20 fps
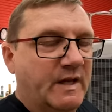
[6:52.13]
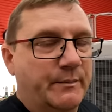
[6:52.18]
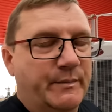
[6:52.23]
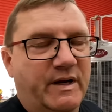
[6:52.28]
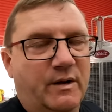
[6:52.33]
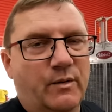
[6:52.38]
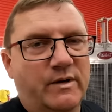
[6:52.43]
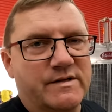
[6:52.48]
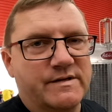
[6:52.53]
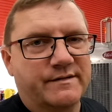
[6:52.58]

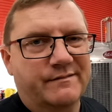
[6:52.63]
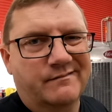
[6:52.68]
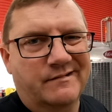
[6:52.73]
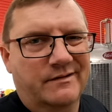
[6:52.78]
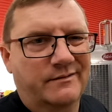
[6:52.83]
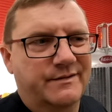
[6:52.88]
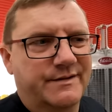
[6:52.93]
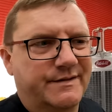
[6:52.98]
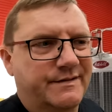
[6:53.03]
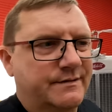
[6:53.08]
But it wasn't.
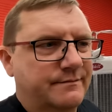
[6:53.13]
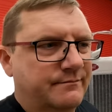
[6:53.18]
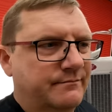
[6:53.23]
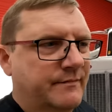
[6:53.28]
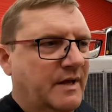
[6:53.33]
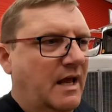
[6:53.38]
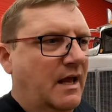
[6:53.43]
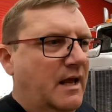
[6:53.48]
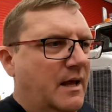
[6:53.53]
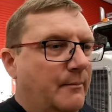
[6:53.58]
It was
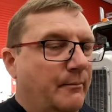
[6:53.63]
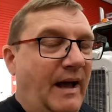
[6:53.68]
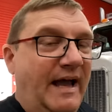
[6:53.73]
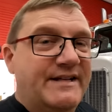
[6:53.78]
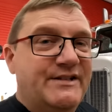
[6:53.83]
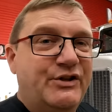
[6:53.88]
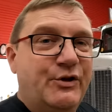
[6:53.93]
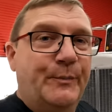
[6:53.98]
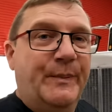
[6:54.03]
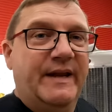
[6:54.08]

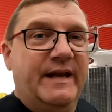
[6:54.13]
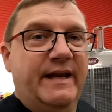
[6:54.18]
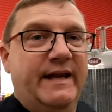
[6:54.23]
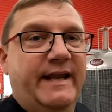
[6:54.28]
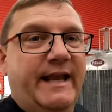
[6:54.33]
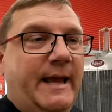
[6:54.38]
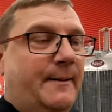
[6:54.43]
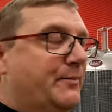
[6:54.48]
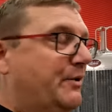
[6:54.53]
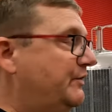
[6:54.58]
my
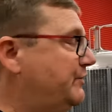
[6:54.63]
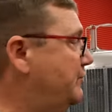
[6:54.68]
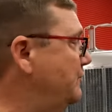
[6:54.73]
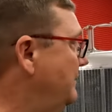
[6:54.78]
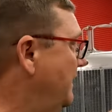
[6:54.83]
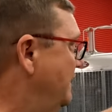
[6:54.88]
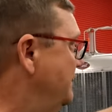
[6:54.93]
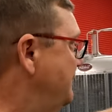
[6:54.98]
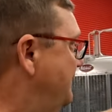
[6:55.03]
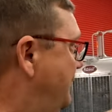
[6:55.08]
stupidity. I put too
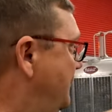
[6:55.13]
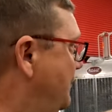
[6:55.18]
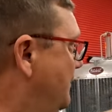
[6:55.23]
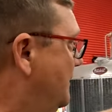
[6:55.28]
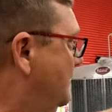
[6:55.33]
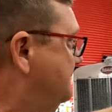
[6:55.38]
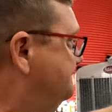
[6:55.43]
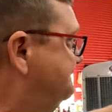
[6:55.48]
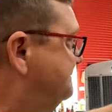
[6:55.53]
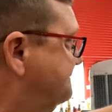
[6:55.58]
much
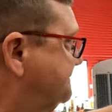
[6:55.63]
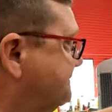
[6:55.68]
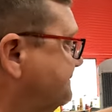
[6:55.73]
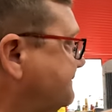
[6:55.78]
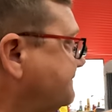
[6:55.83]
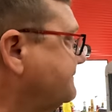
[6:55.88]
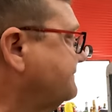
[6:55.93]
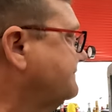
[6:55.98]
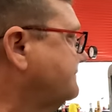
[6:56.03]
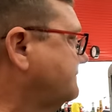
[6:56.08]
fuel
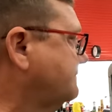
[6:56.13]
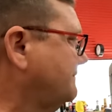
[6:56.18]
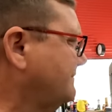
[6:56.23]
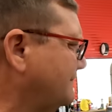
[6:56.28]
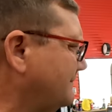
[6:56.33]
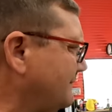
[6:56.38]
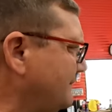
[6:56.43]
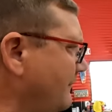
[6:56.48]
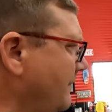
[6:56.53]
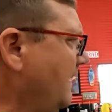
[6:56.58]

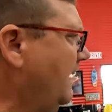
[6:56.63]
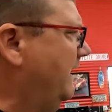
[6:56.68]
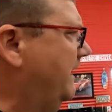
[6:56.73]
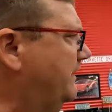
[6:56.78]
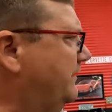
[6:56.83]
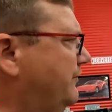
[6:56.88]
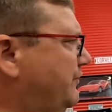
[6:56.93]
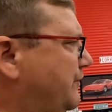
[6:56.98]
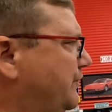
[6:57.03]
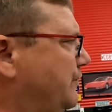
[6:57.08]

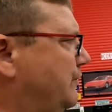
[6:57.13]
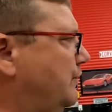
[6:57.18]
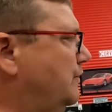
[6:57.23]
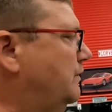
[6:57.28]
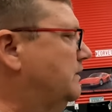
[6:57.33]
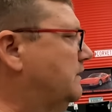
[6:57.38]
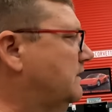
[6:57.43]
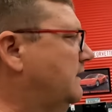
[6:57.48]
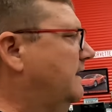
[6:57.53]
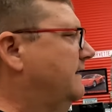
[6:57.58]

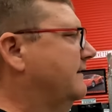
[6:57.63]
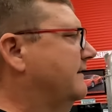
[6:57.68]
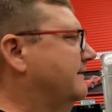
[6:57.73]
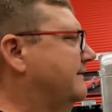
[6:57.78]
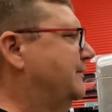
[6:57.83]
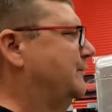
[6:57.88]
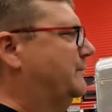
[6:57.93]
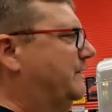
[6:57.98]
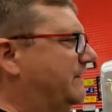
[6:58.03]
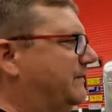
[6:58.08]
into,
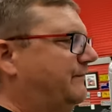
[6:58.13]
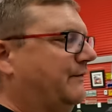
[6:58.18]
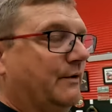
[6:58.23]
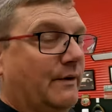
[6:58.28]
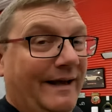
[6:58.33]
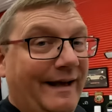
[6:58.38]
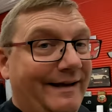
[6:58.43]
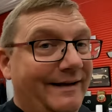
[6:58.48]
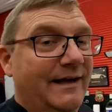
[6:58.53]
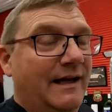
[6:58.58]
too much
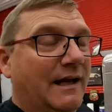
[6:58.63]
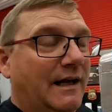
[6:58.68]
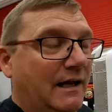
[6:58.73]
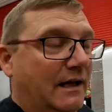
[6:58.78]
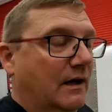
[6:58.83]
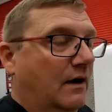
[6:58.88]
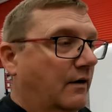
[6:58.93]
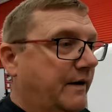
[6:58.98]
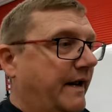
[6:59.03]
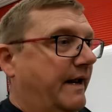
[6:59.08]
fuel.
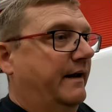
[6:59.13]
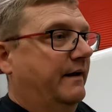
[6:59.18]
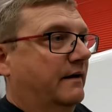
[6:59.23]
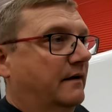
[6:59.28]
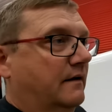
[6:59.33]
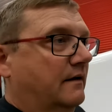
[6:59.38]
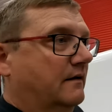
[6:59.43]
Okay,